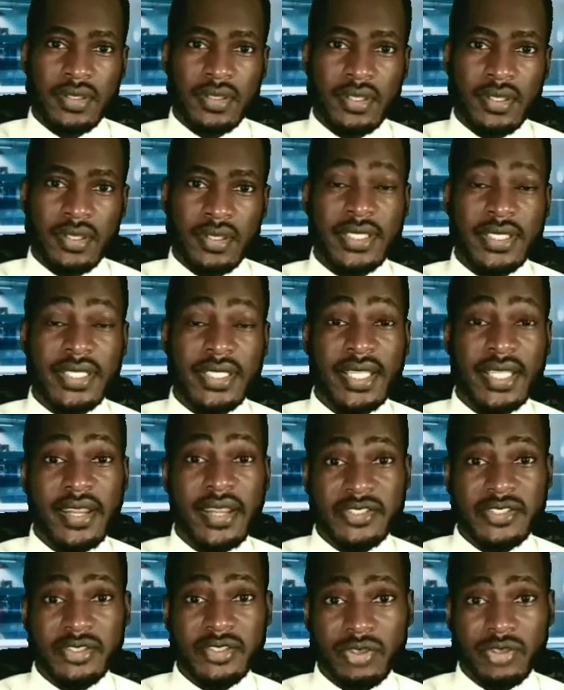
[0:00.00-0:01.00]
The
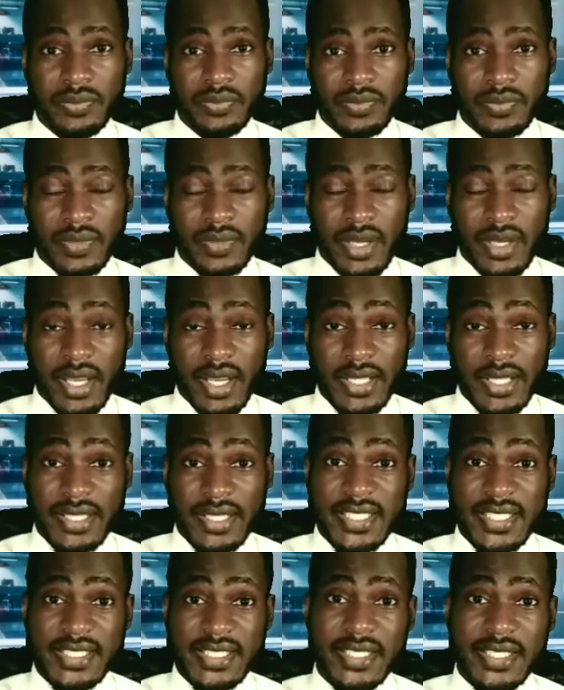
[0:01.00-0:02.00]
terrorist group at
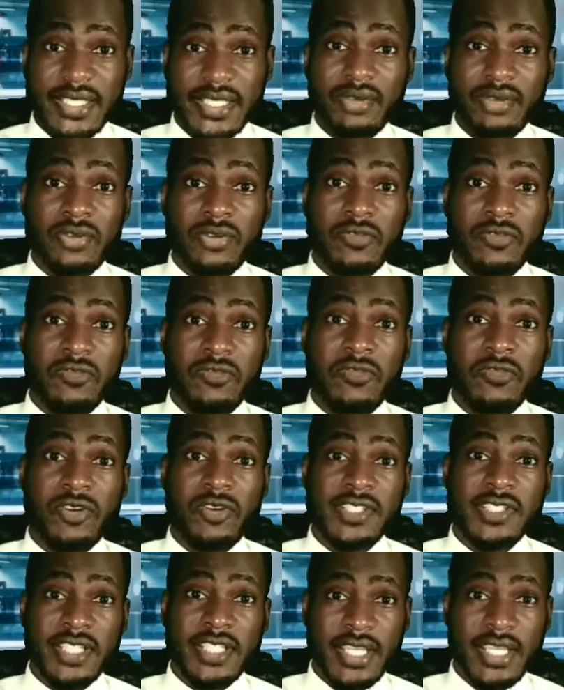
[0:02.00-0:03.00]
least killed 4
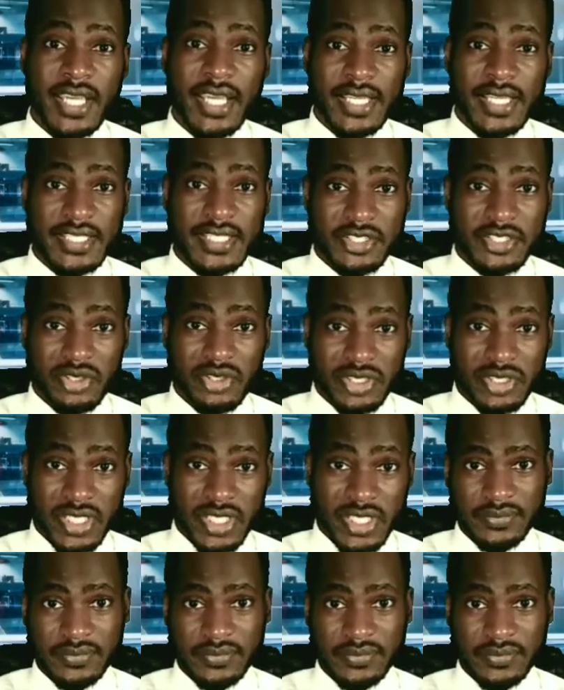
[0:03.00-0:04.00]
Senegalese
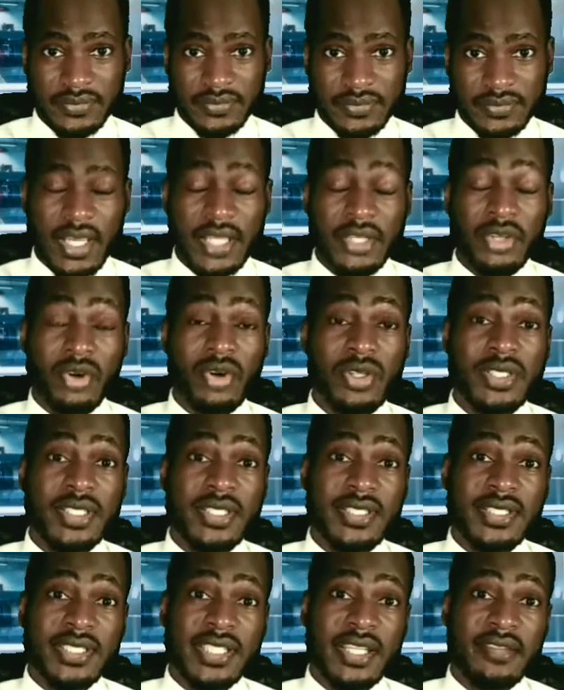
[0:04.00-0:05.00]
soldiers and holding
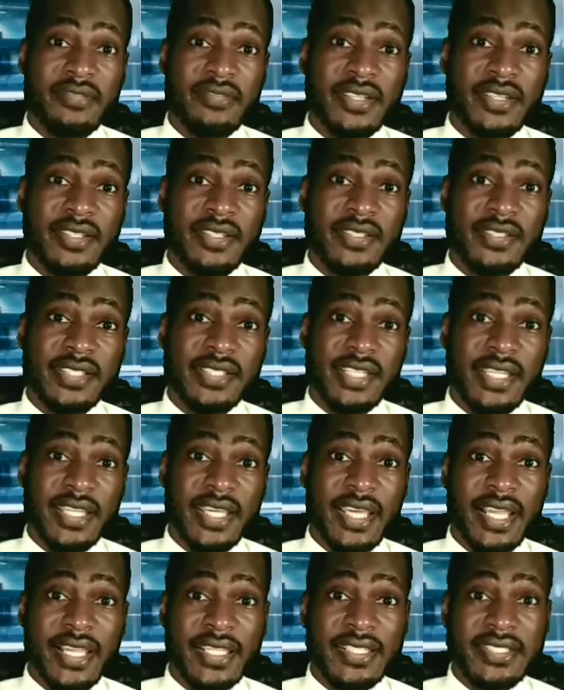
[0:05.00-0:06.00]
7
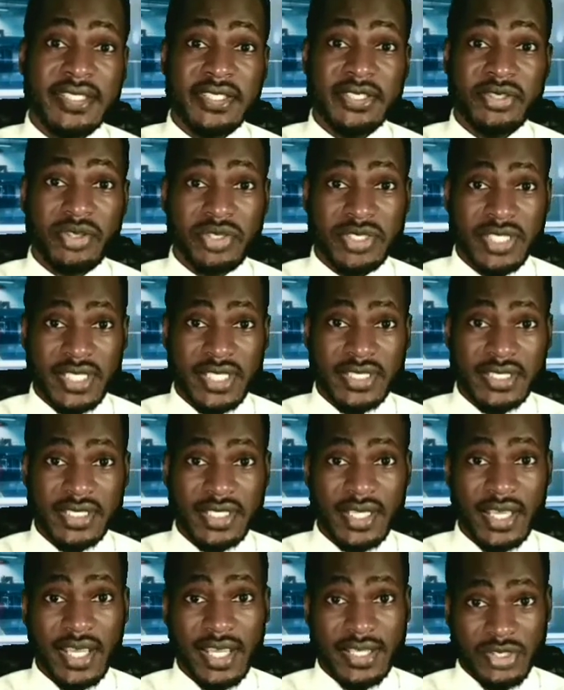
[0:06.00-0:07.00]
Senegalese soldiers
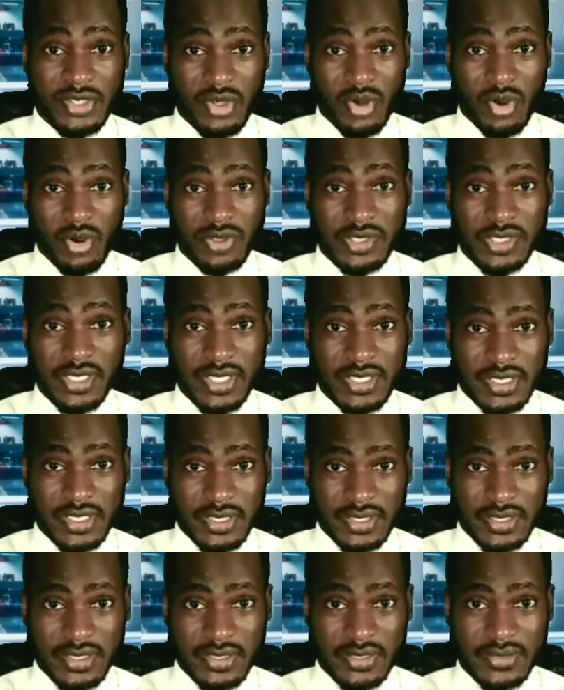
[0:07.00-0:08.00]
as
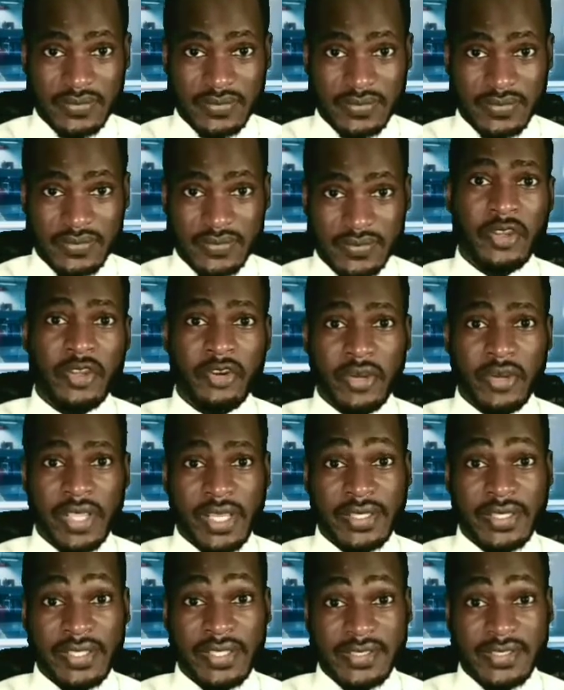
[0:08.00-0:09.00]
hostages,
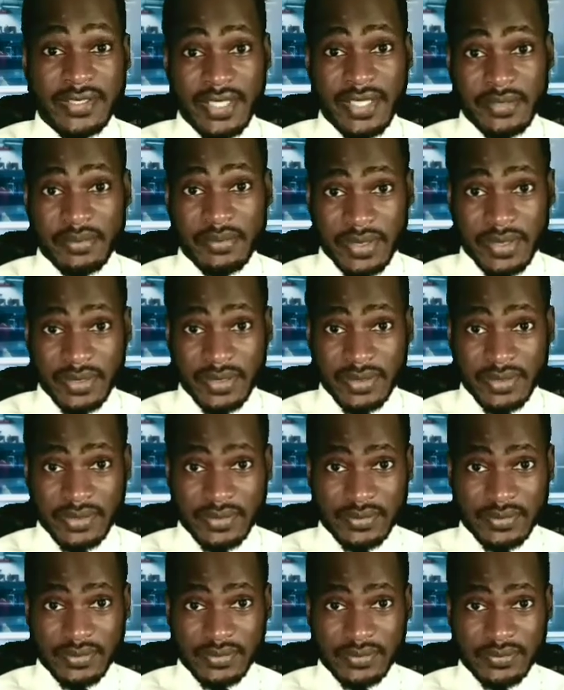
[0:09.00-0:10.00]
read the statement.
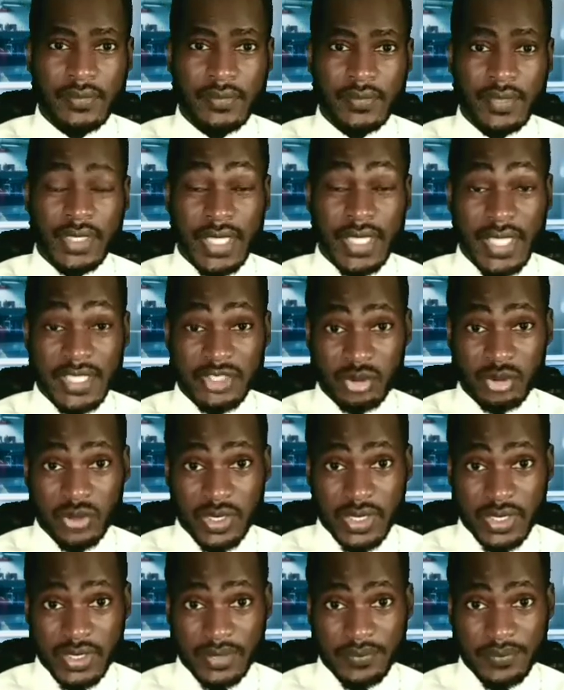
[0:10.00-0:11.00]
Last
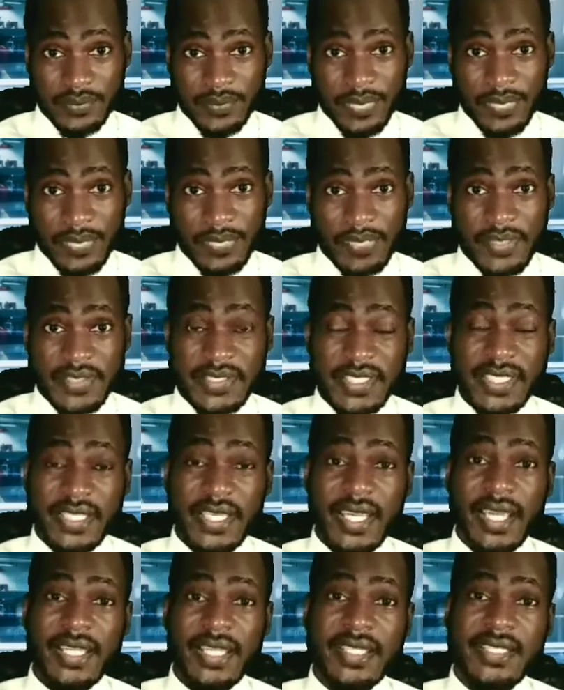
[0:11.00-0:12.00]
week, the
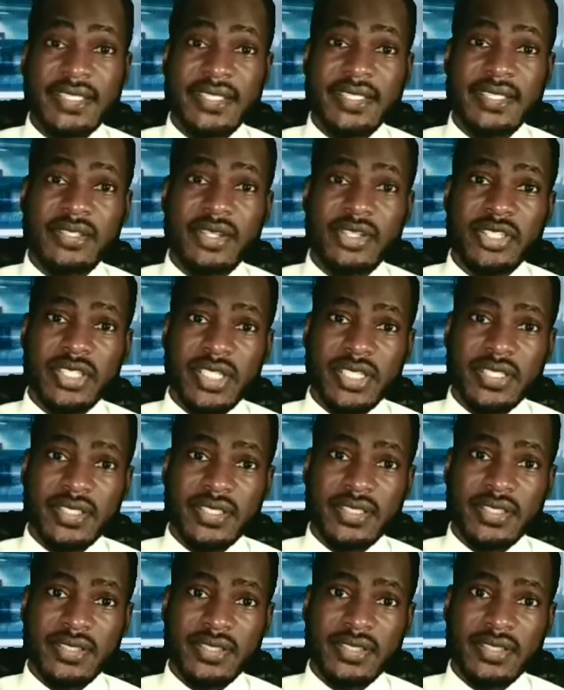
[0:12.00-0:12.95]
Senegalese soldiers